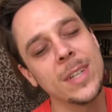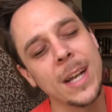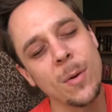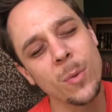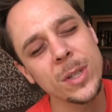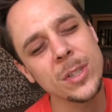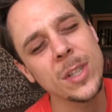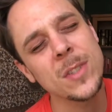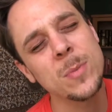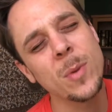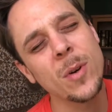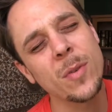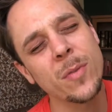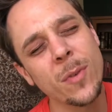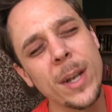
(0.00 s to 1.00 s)
And I wish I
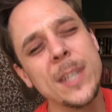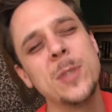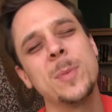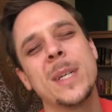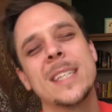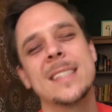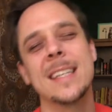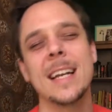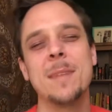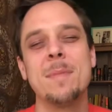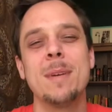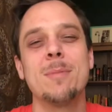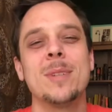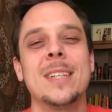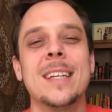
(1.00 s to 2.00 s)
spoke French because then I'd be
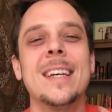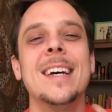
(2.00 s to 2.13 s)
able to